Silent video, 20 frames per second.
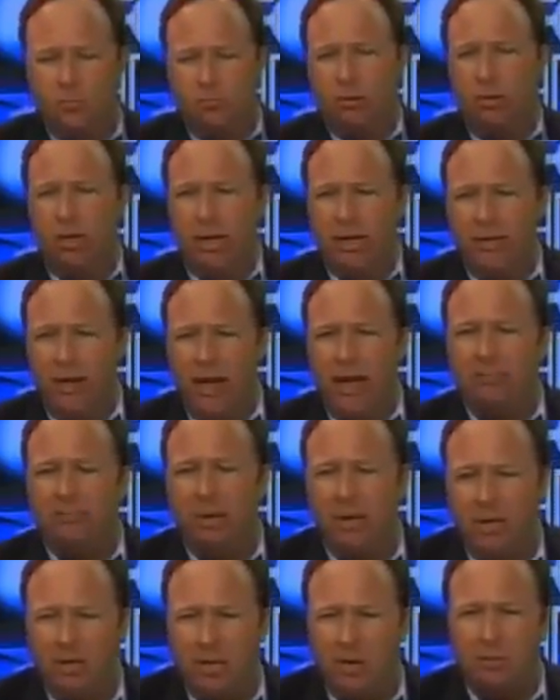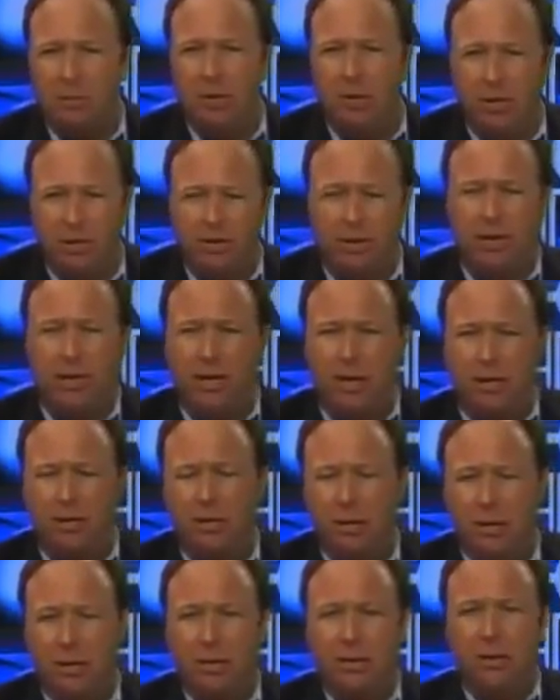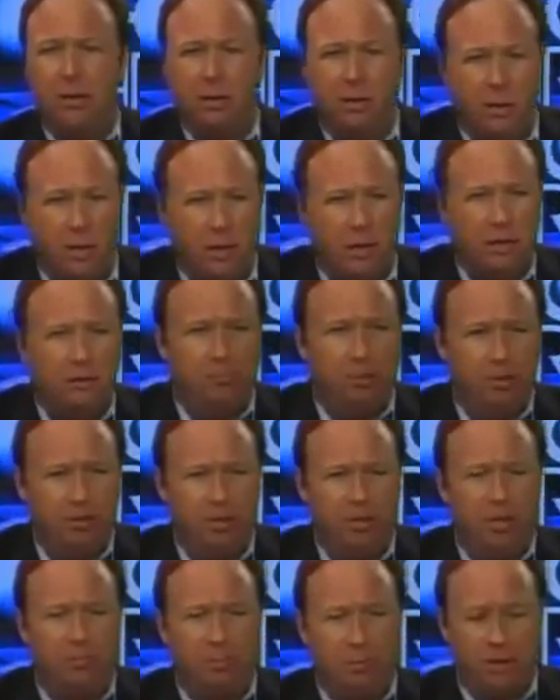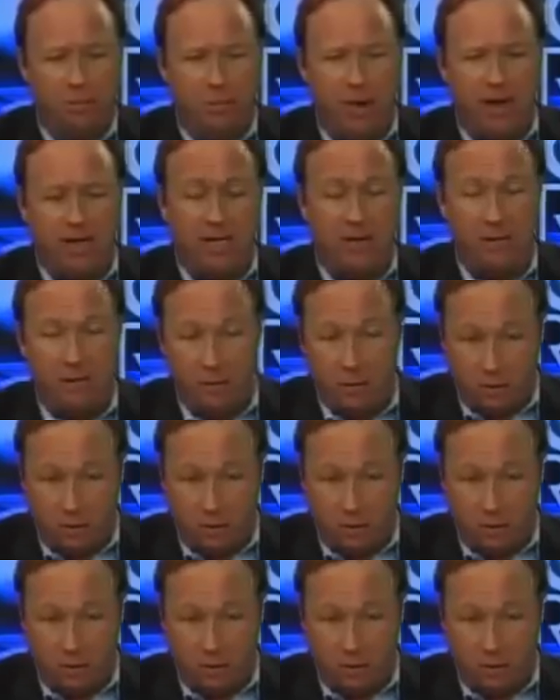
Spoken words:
play that, because I really think it puts perspective.